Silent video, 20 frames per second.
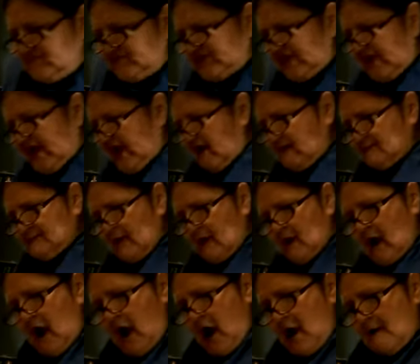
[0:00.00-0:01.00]
the,
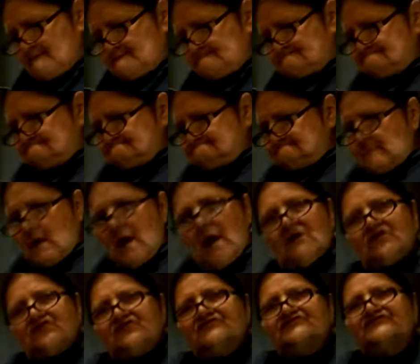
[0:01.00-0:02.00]
uh, I
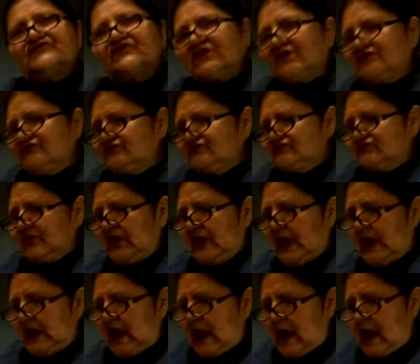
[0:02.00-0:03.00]
don't know if you can see it.